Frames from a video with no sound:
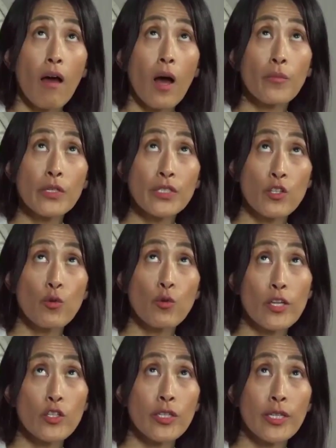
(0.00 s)
the
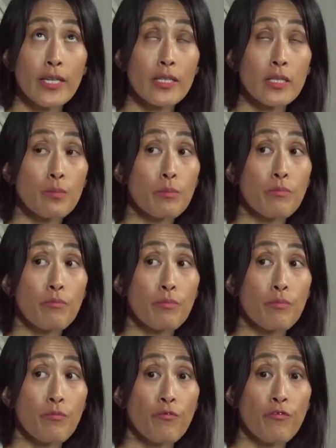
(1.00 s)
situation is
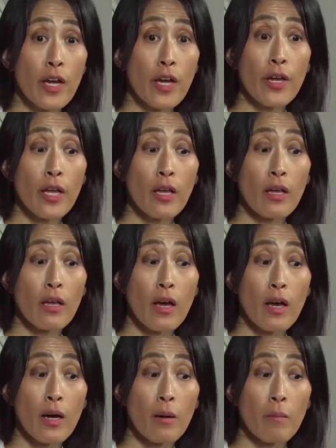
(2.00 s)

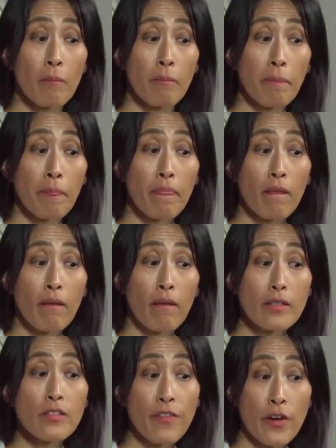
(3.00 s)
very,
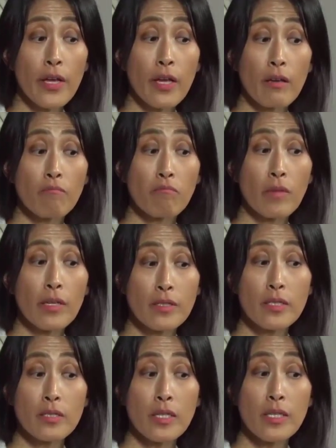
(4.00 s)
it's a very,
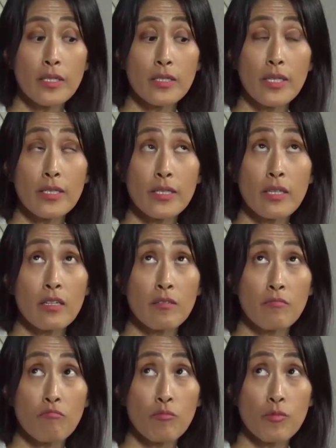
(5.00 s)
it's
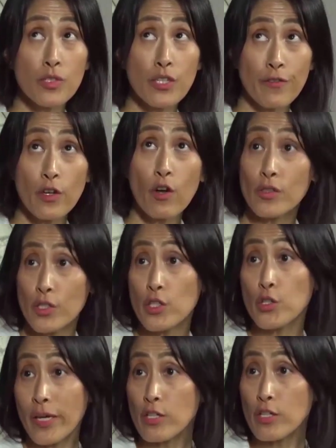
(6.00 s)
a difficult
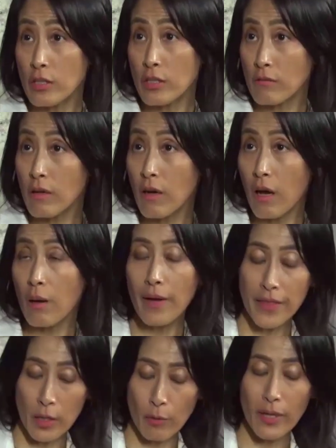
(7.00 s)
situation.
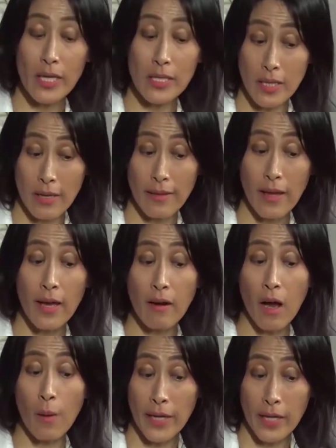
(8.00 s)
Um, I think we can say
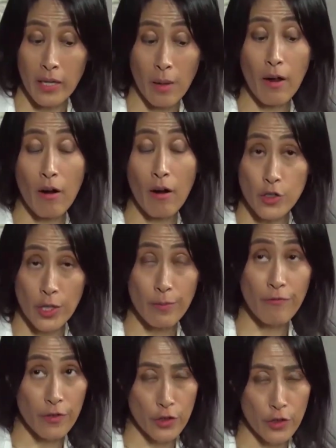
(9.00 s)
that um, economic
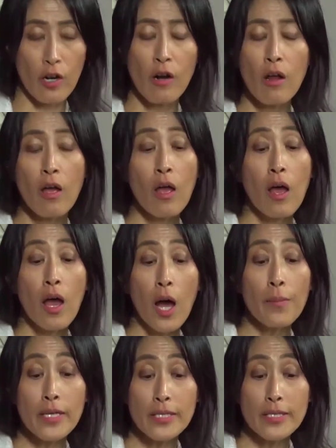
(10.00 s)
hardship for sure
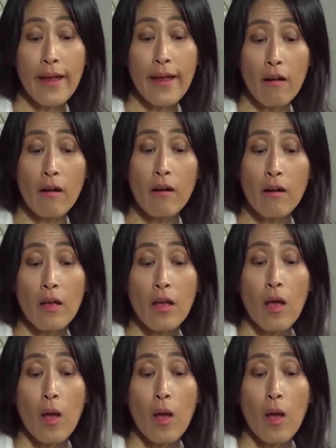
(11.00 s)
um, is there.